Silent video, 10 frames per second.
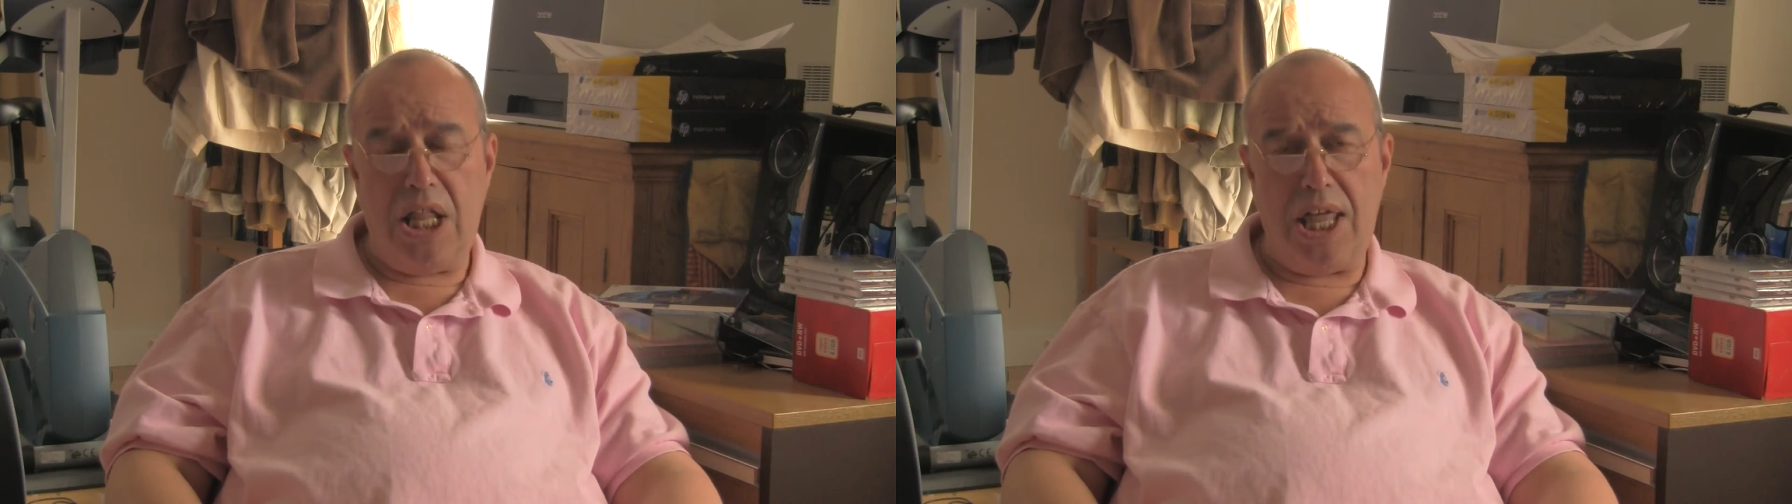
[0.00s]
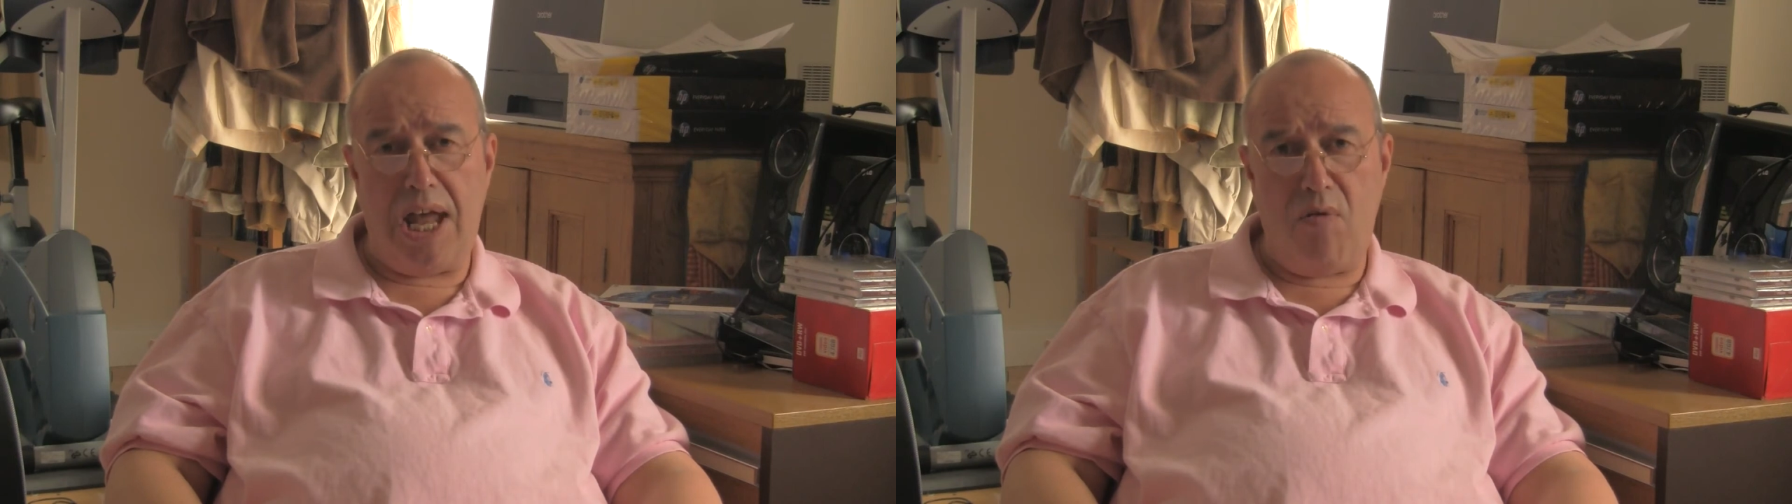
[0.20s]

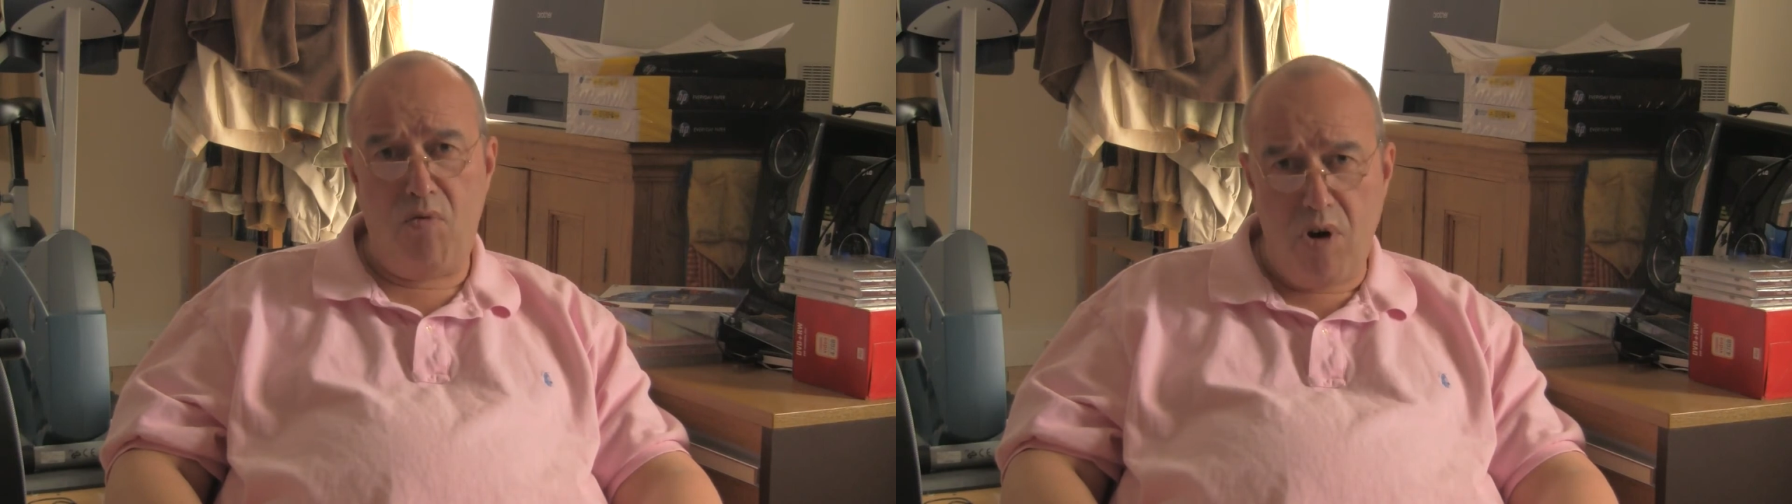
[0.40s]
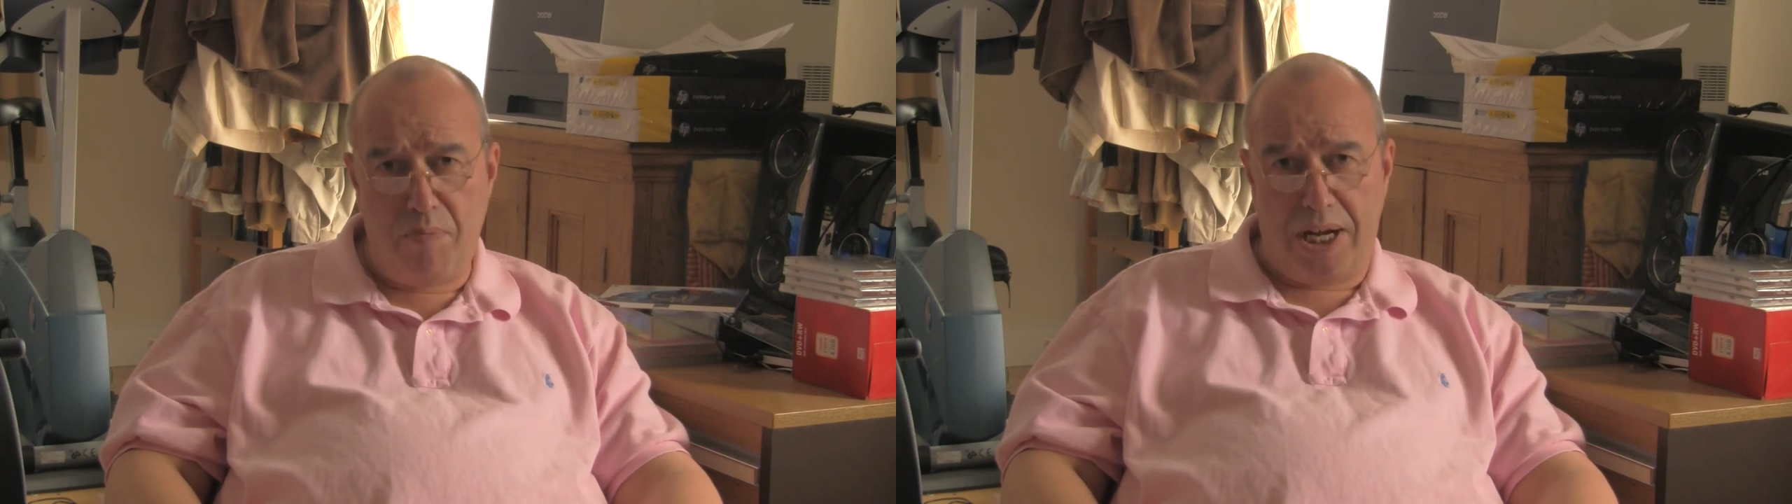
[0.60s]
they're
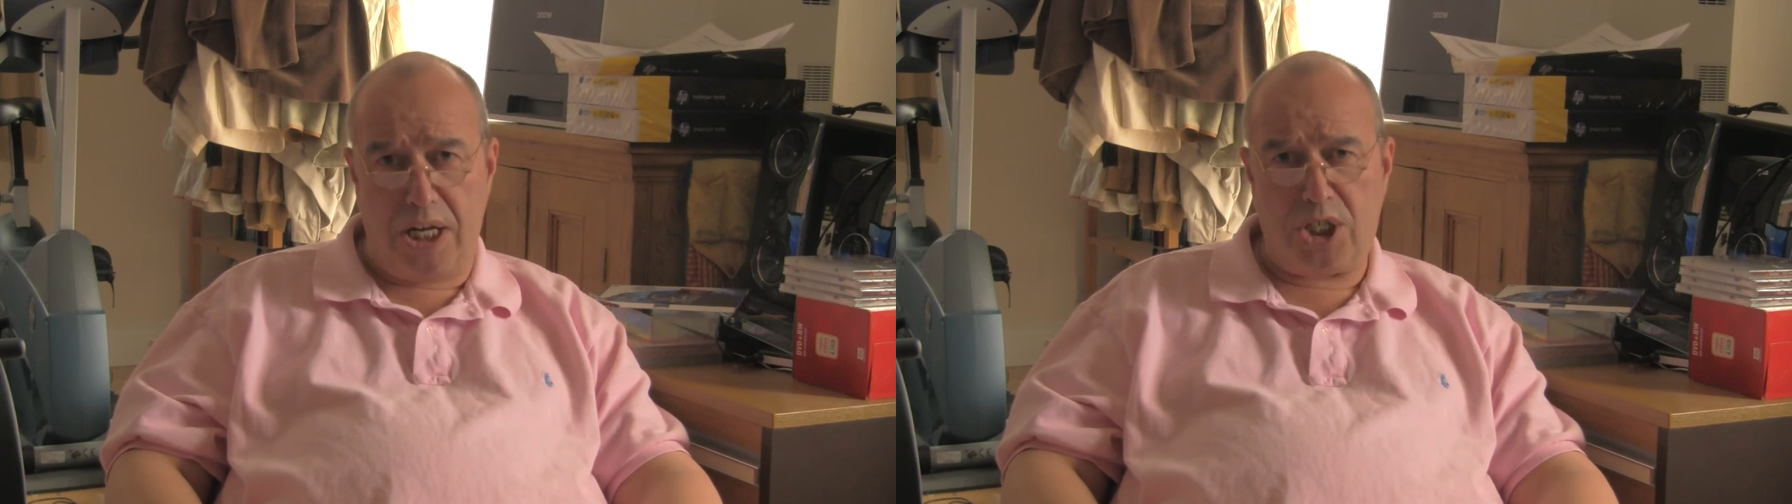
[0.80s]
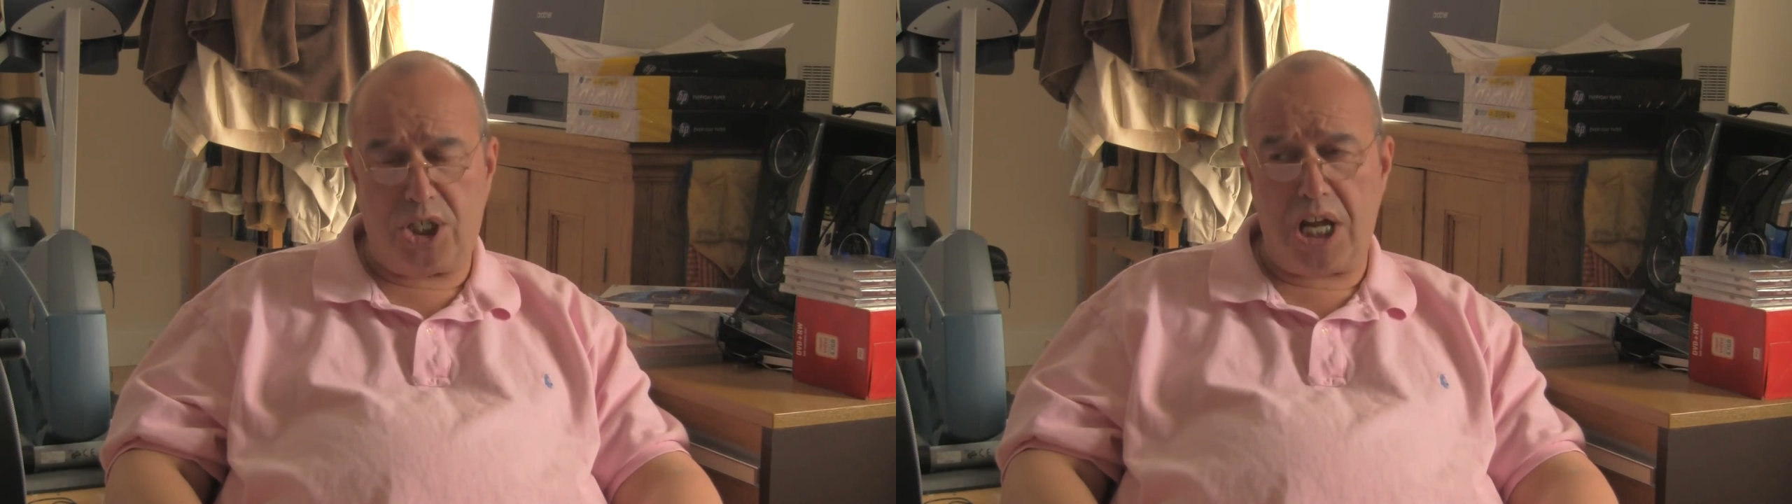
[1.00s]

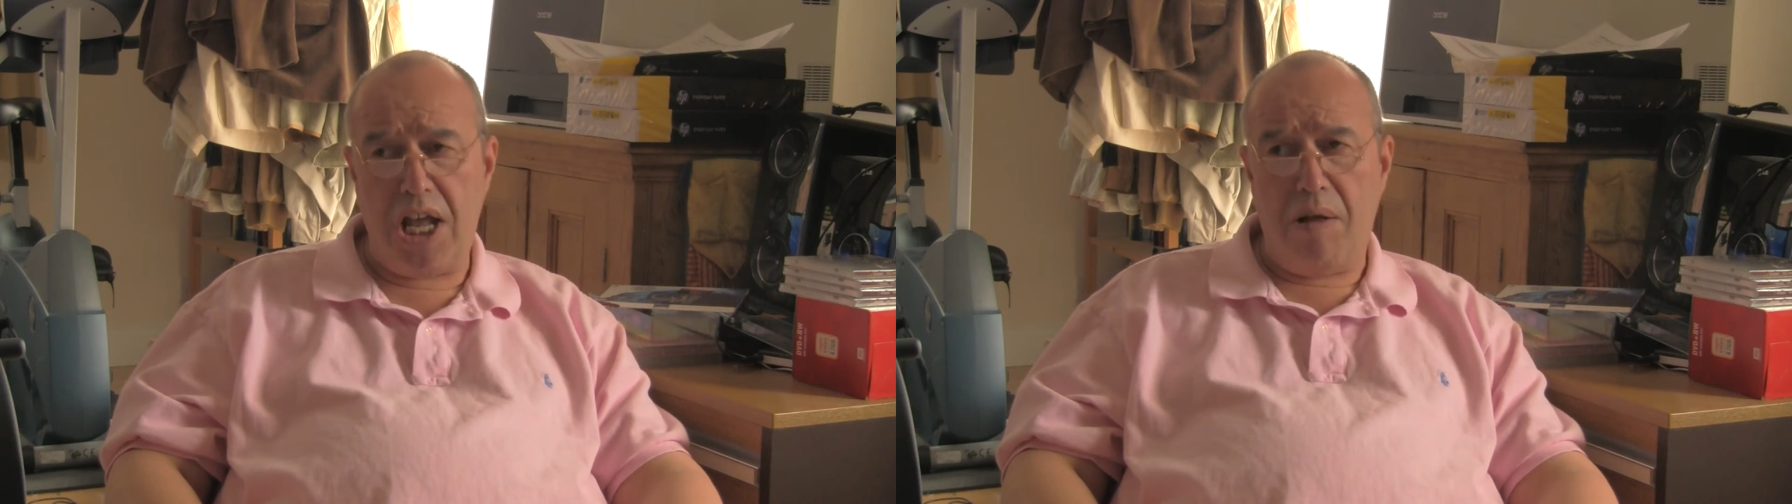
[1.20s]
rubbished,